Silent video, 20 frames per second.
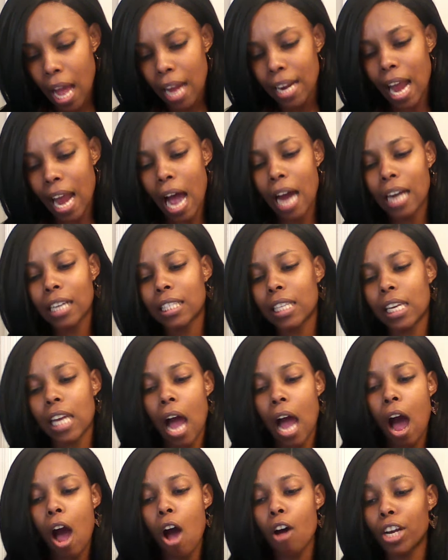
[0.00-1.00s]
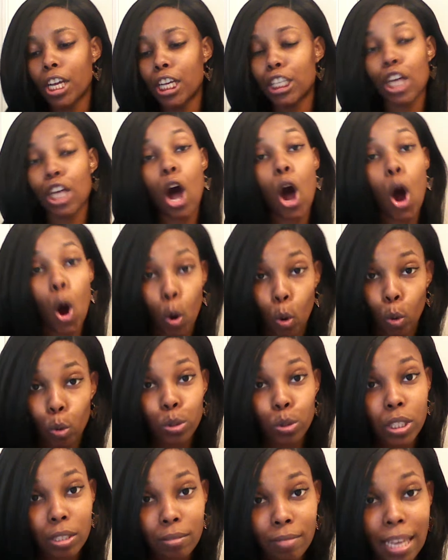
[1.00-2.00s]
Now honestly, all these
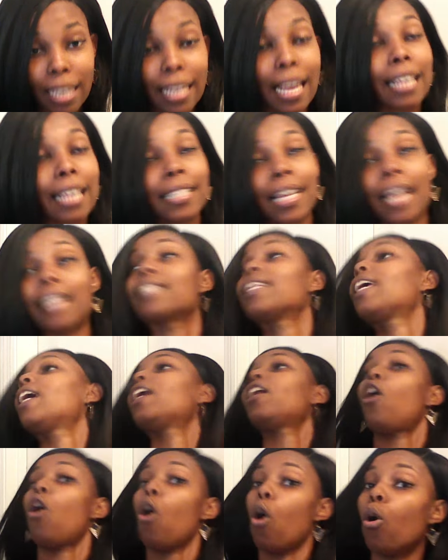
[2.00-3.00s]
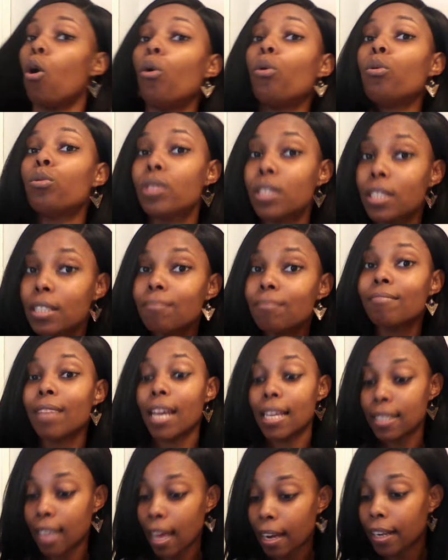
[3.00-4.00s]
hoes, and yes, I said hoes.
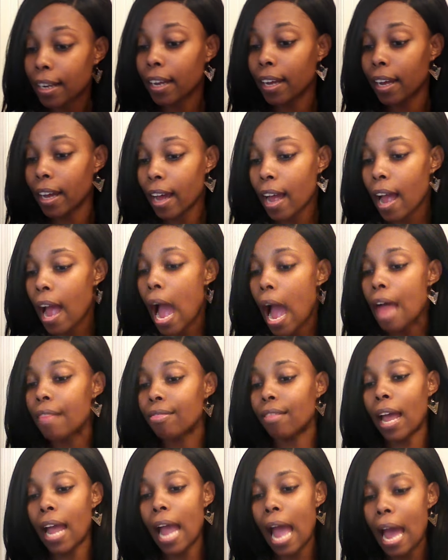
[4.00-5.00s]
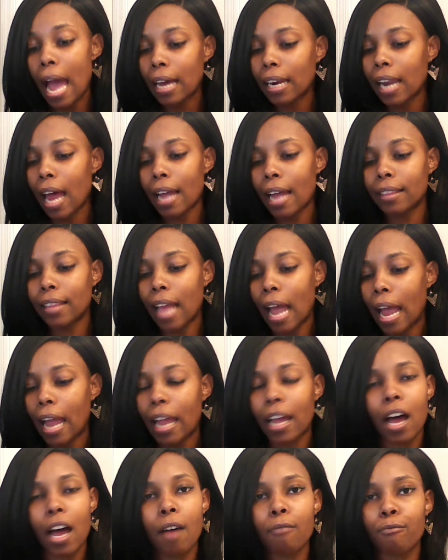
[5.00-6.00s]
Yes, I did. They act like they
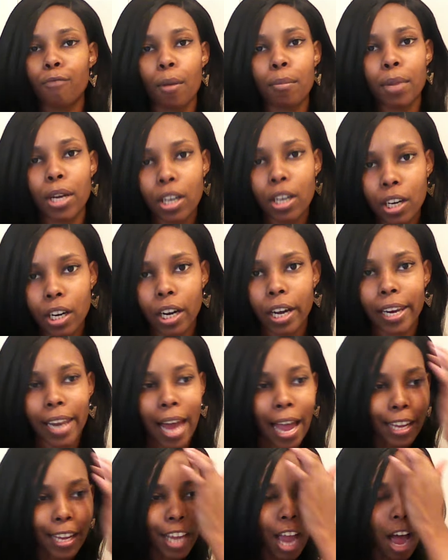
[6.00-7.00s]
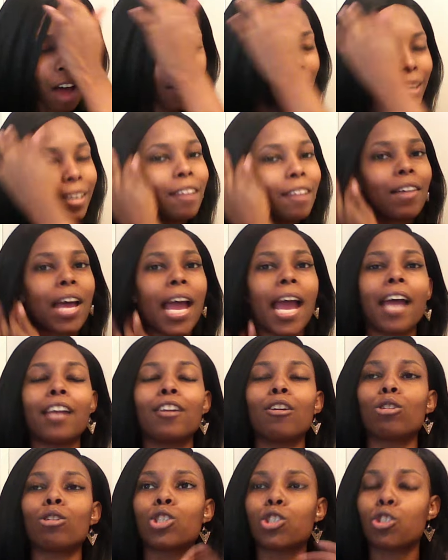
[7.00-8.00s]
ain't come from the hood. Like y'all ain't never had
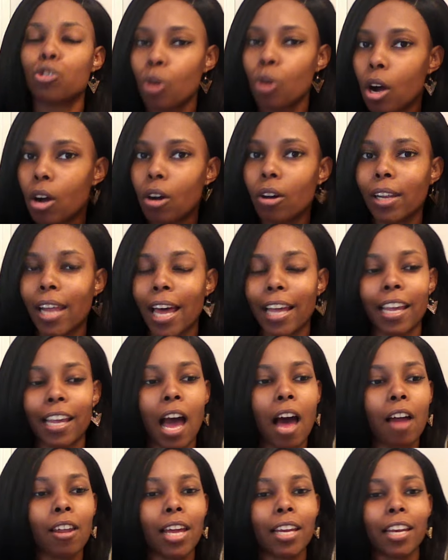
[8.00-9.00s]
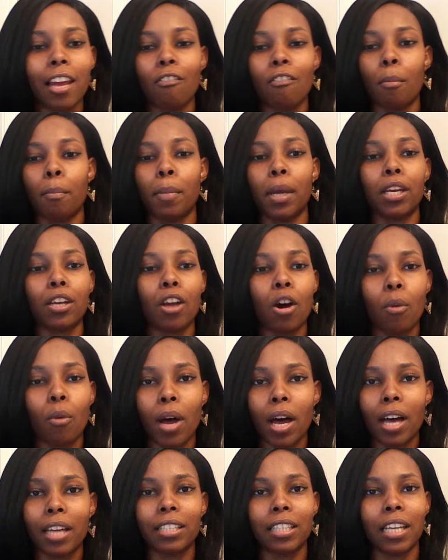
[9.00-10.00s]
no struggle. Like y'all ain't never been
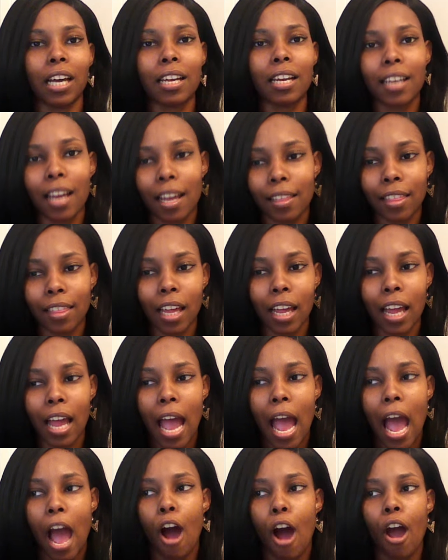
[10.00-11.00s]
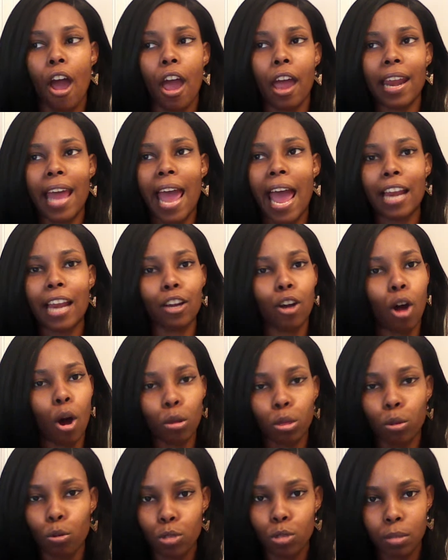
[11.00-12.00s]
nowhere, done nothing, and had to
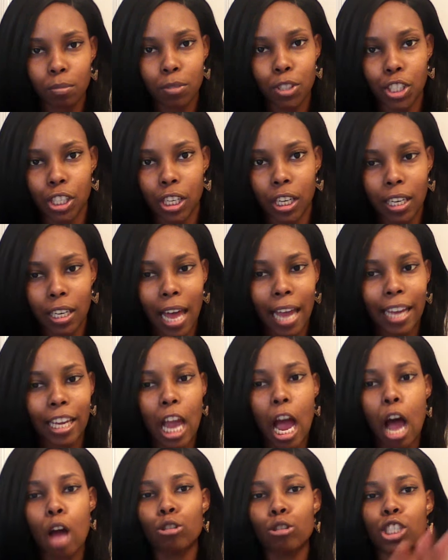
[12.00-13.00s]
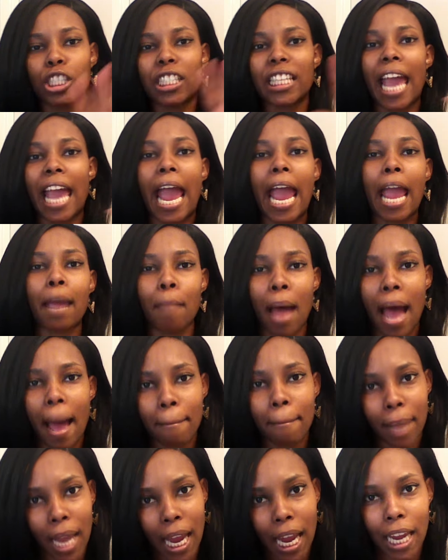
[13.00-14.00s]
go through some shit. Like y'all just came
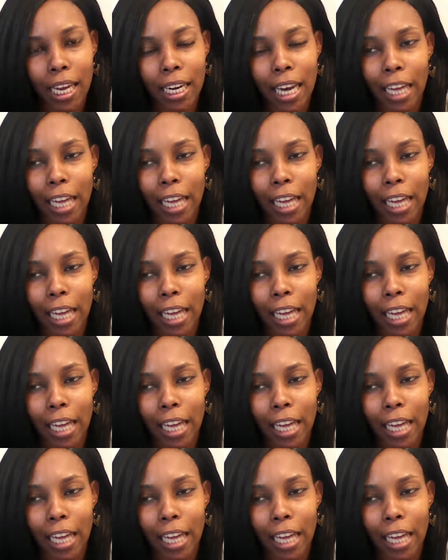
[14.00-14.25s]
out made.